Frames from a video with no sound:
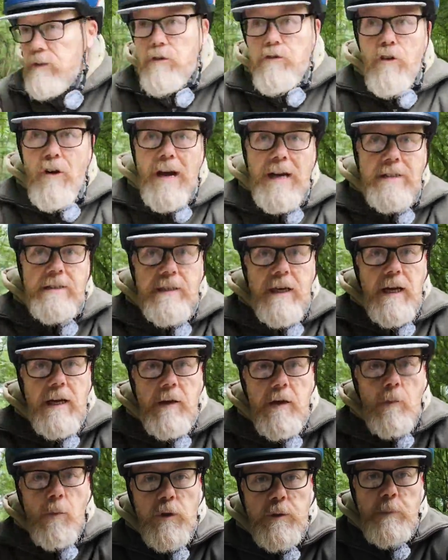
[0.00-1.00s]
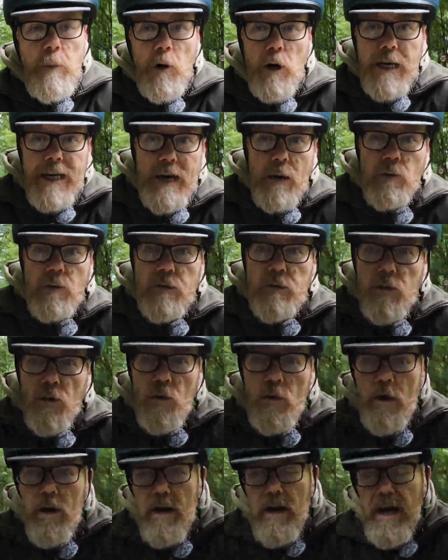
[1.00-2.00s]
a tractor was pulling out,
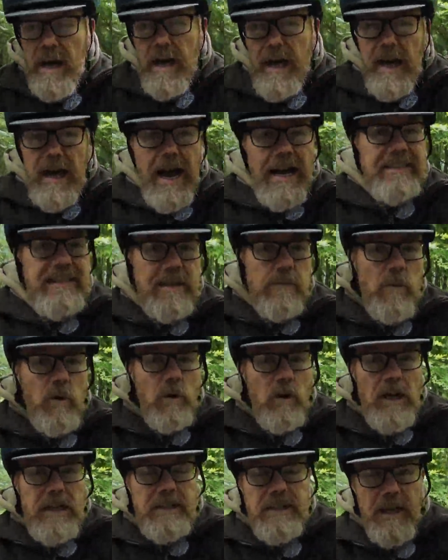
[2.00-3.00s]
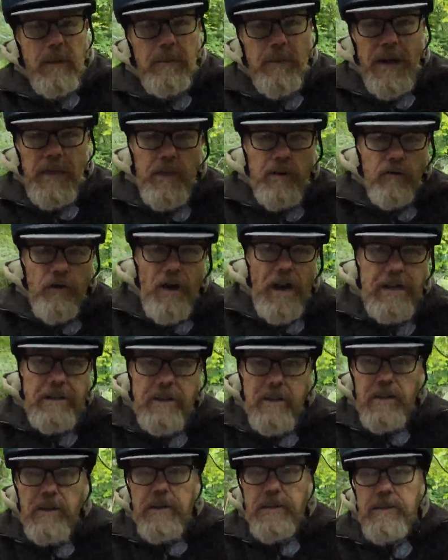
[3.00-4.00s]
so I didn't want to get stuck behind the tractor
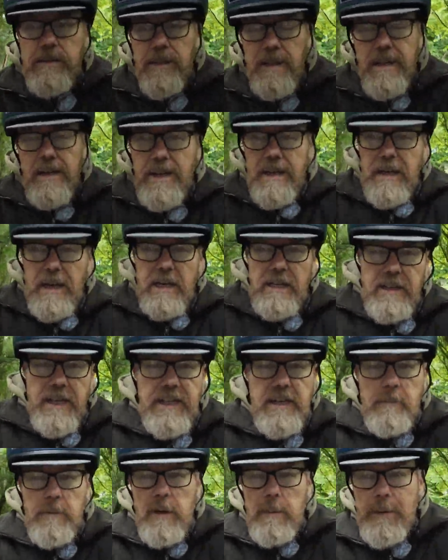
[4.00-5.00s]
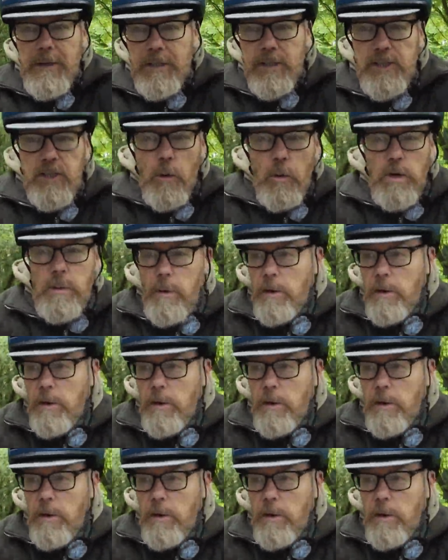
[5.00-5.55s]
because they can be a bit slow on the